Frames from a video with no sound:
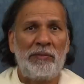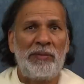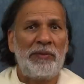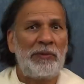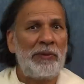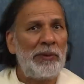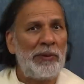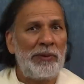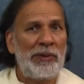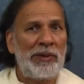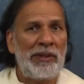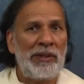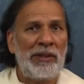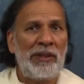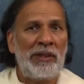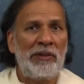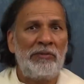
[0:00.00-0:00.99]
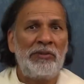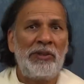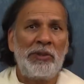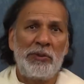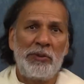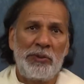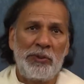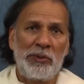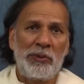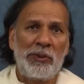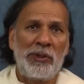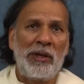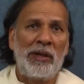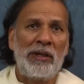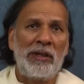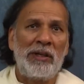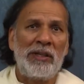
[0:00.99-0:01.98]
before we used to
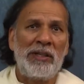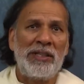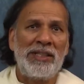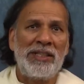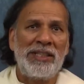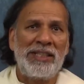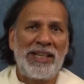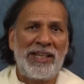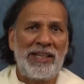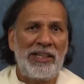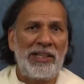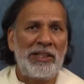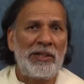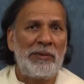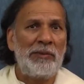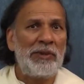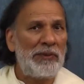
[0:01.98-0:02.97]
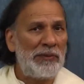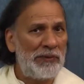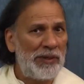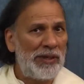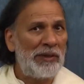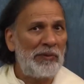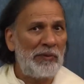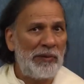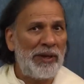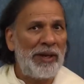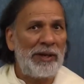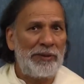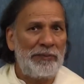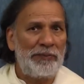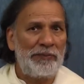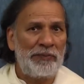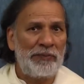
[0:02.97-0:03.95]
call Jainism different way.